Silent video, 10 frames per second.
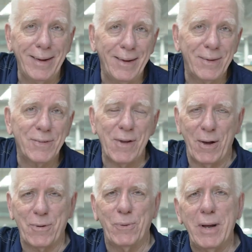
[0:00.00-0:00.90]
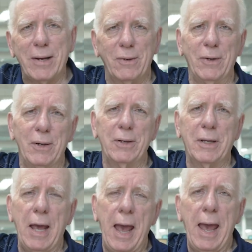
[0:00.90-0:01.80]
is a quick
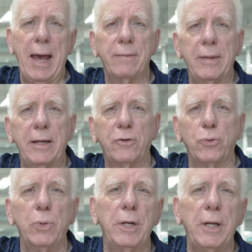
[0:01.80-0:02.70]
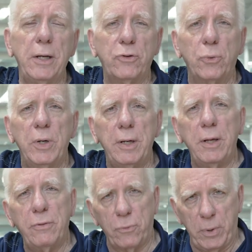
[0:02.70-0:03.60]
look at the
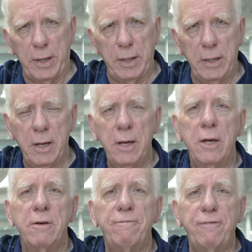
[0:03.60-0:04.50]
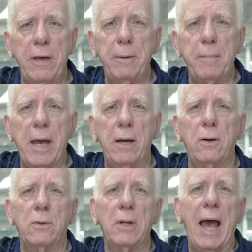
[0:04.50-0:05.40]
2023
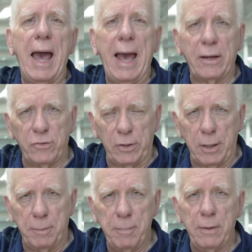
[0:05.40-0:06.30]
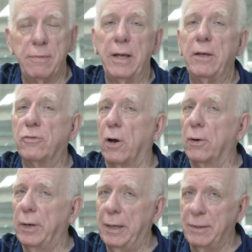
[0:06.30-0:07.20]
female axiom. These
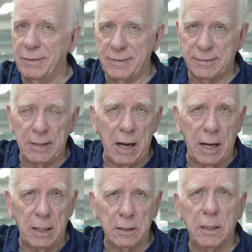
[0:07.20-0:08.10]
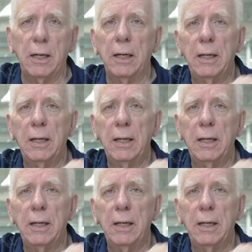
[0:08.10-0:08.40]
are in stock.